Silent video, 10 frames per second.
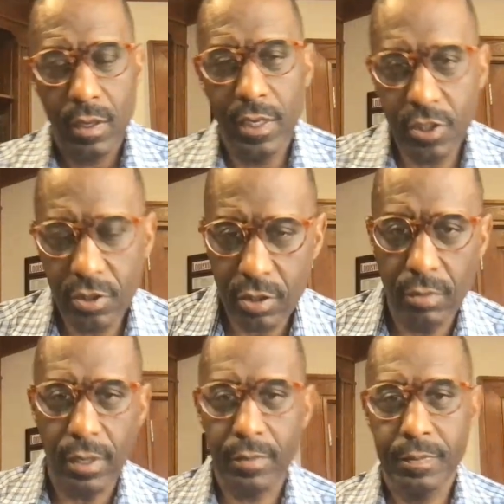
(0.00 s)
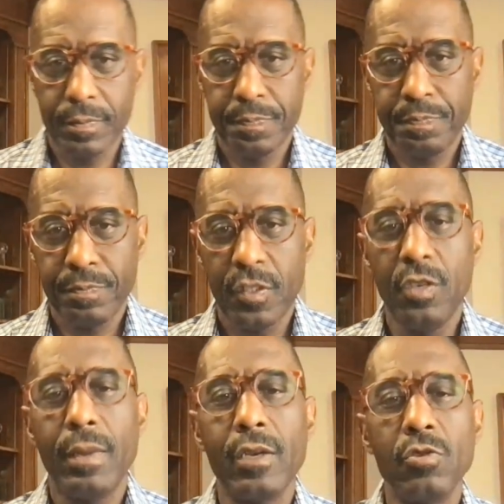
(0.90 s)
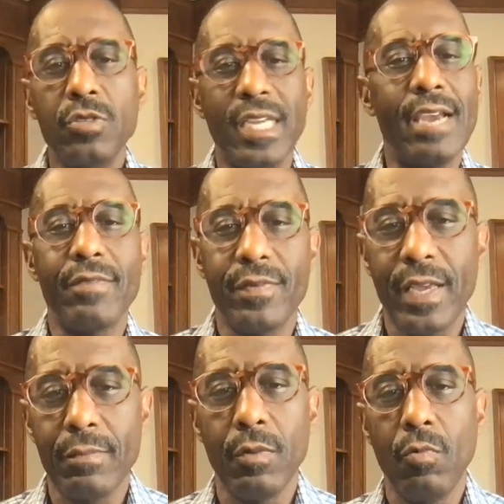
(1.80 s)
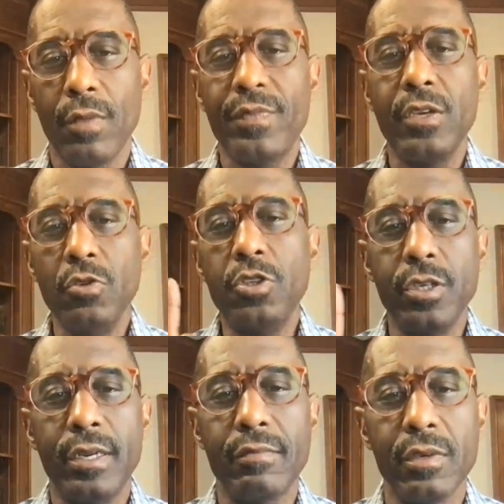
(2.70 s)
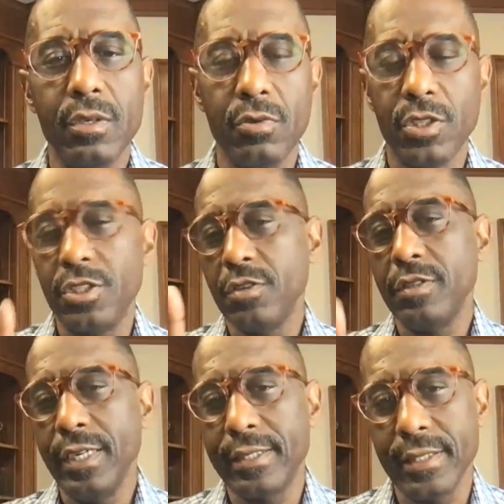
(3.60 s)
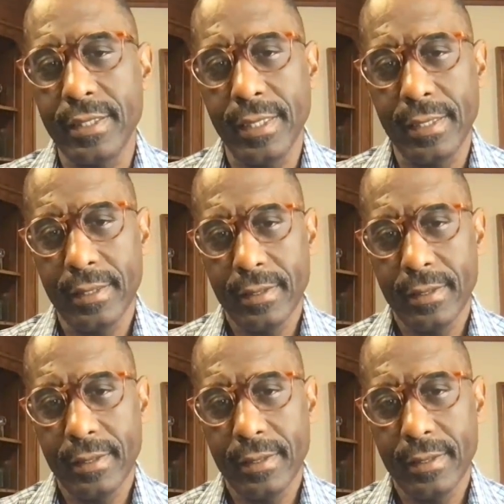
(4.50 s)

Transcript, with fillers: Listen to me. You may lose everything, but one thing you should never lose is your dignity.